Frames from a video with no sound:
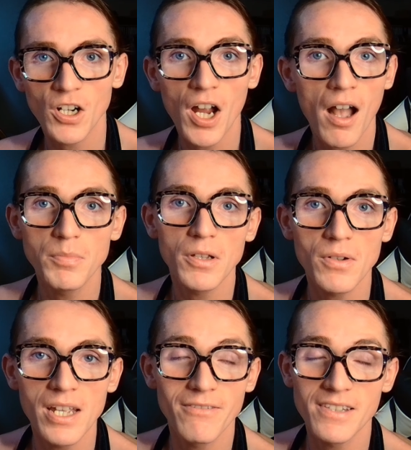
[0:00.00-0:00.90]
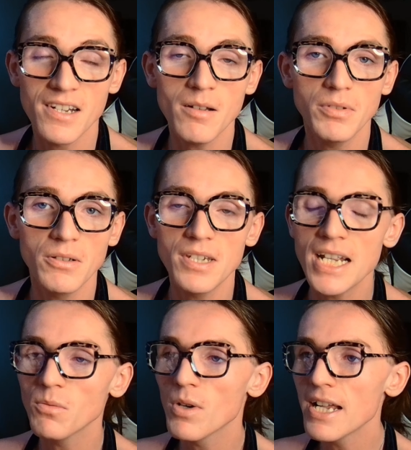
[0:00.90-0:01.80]
or upload, if it's an upload
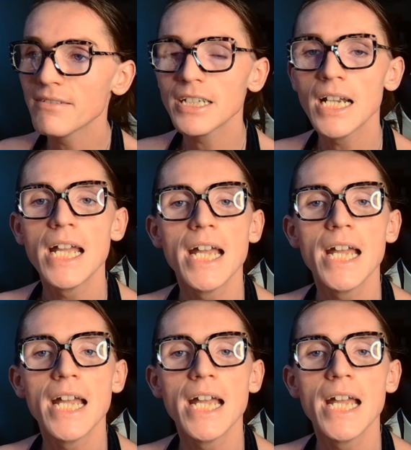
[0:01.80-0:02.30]
day or whatever.